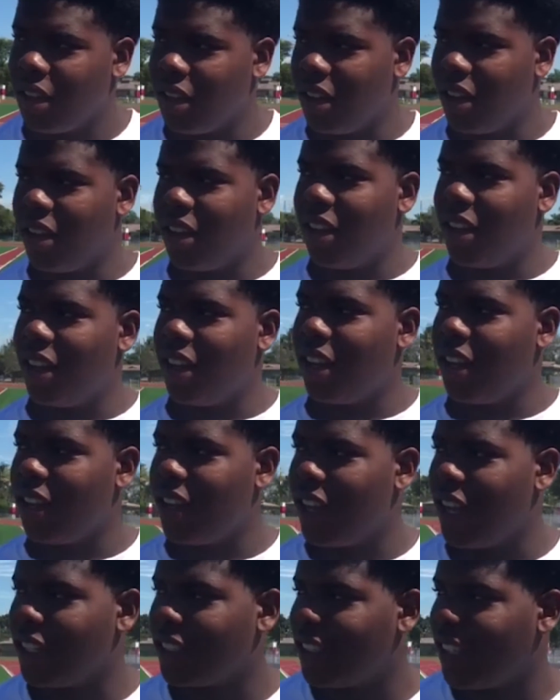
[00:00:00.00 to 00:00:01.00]
I
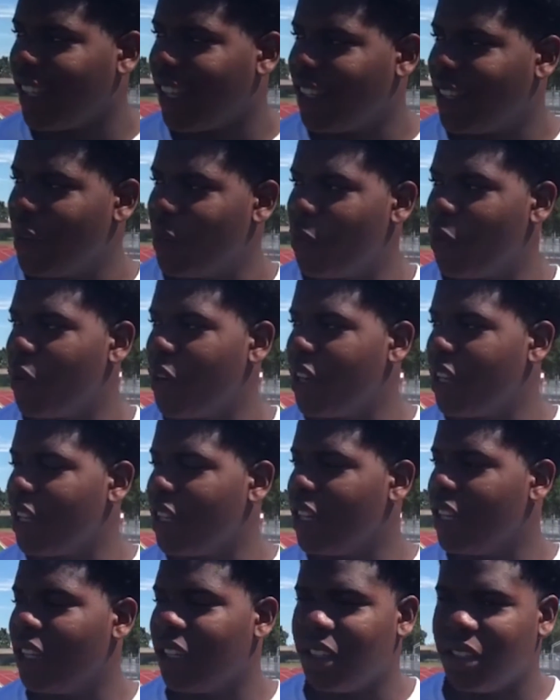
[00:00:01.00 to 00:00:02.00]
think I did pretty
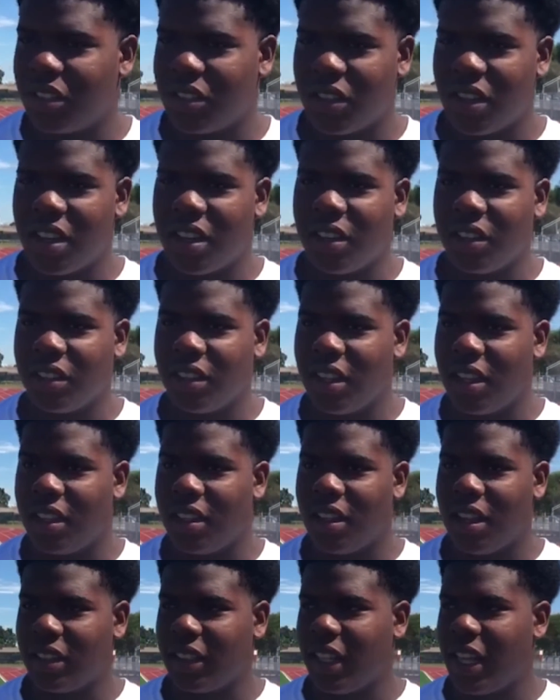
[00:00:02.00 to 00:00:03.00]
good in the trial.
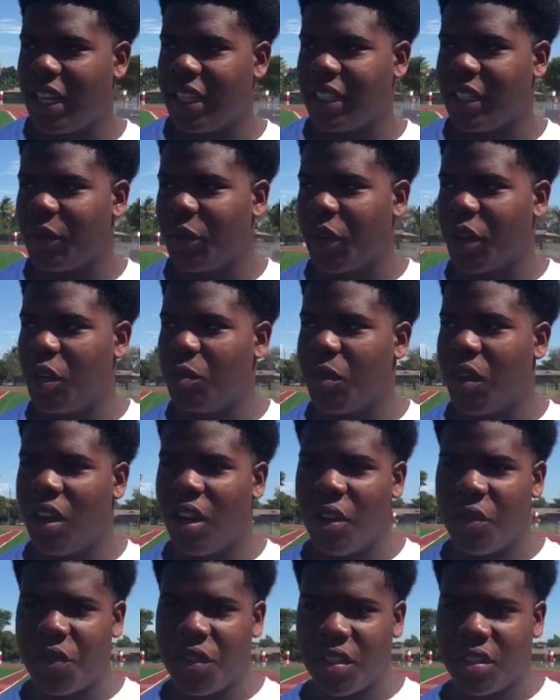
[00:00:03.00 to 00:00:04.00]
I think I just could work on my
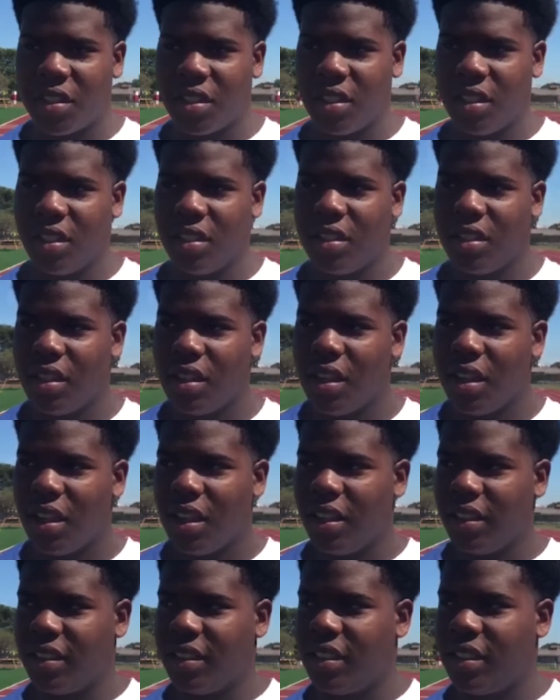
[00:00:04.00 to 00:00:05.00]
offensive
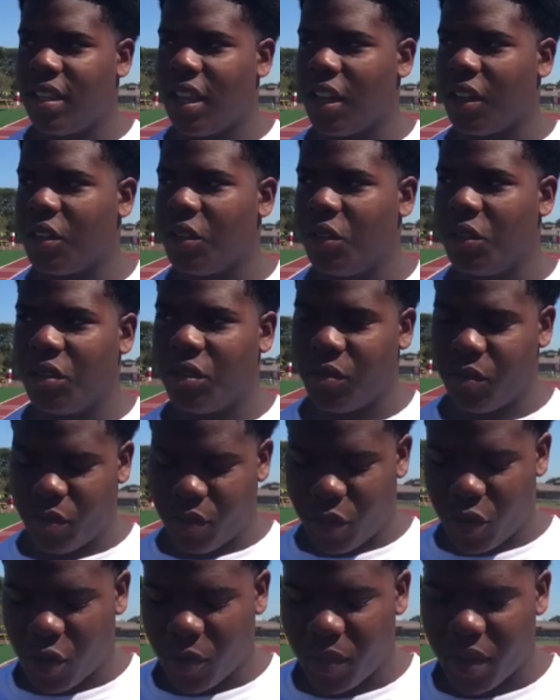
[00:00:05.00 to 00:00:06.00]
tackle
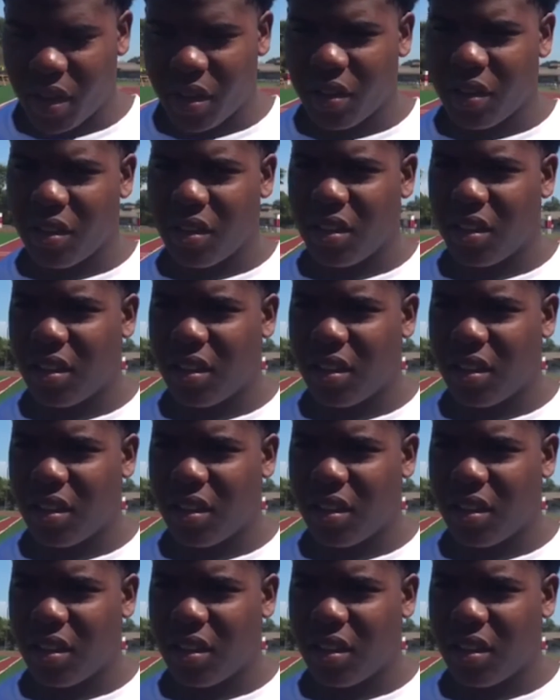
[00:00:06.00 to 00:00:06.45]
more better.